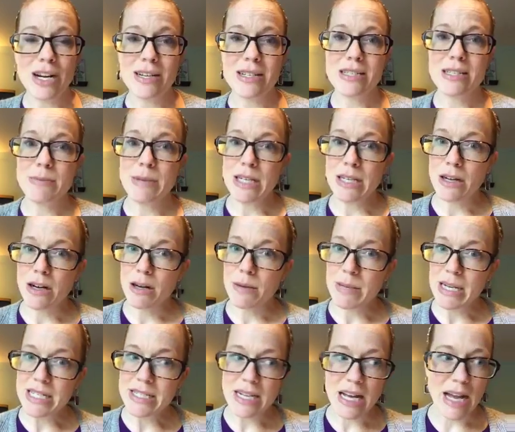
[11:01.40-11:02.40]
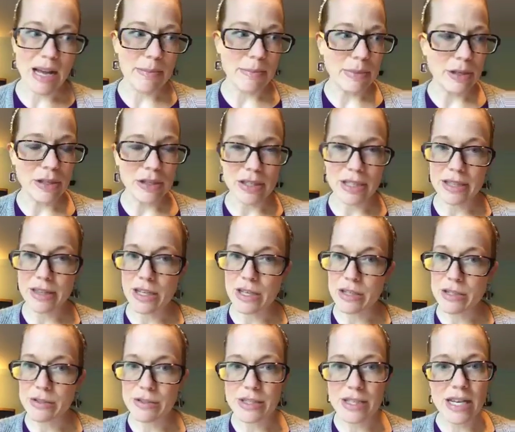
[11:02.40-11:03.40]
to spend all my time pulling
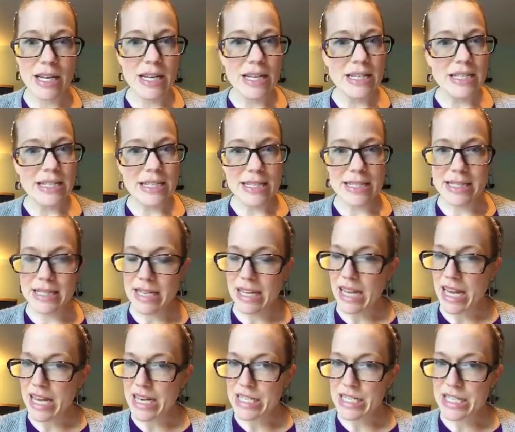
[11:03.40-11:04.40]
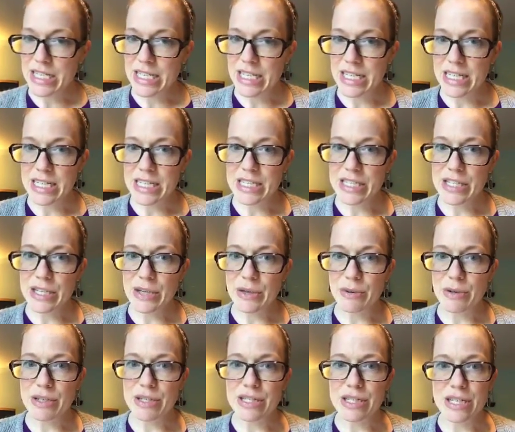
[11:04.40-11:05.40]
those disengaged kids who
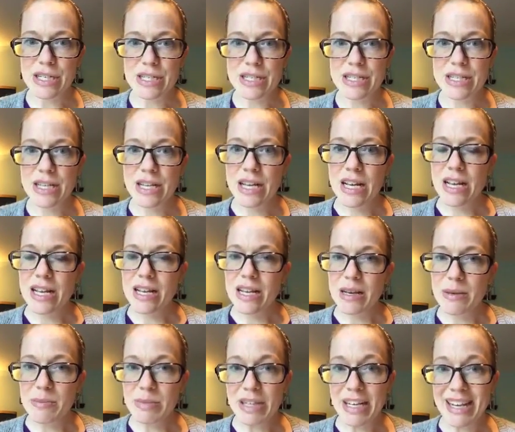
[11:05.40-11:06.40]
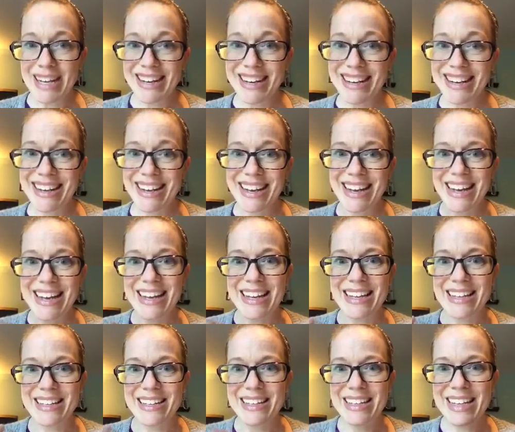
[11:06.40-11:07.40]
are just complaining
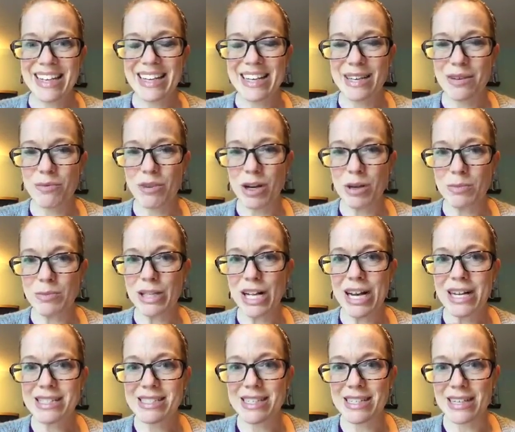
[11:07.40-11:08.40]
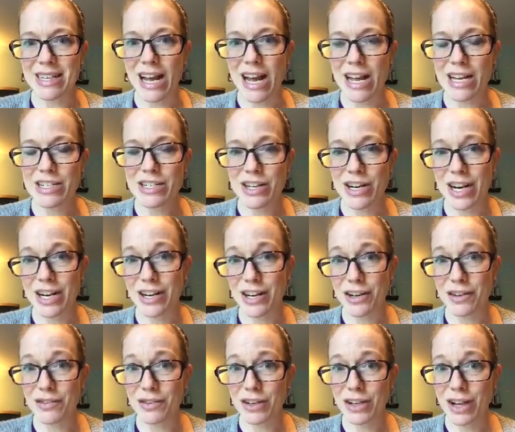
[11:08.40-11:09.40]
and hitting roadblocks and not trying to
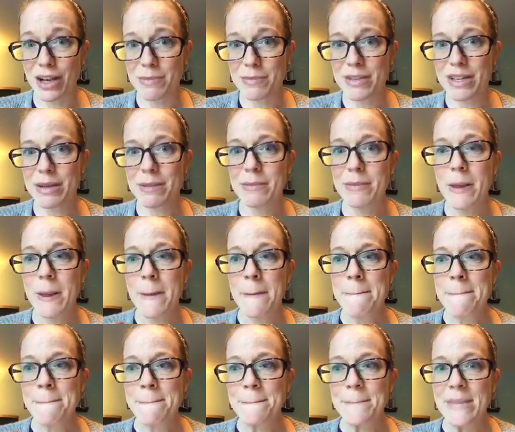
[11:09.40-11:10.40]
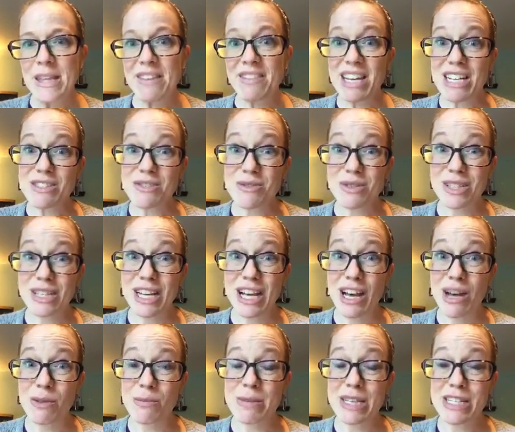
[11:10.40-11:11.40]
overcome them. That's really
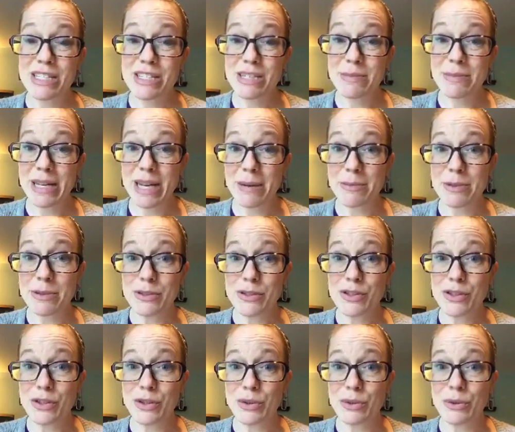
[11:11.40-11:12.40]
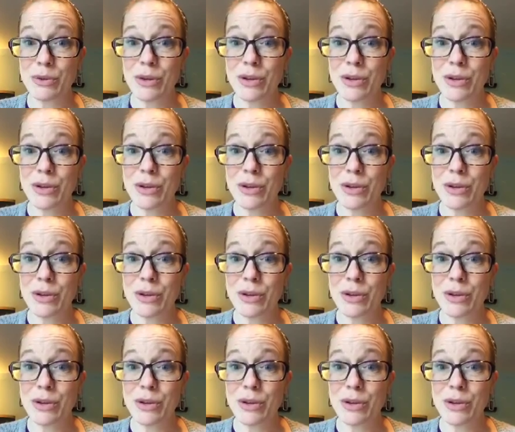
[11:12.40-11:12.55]
helped me to be able to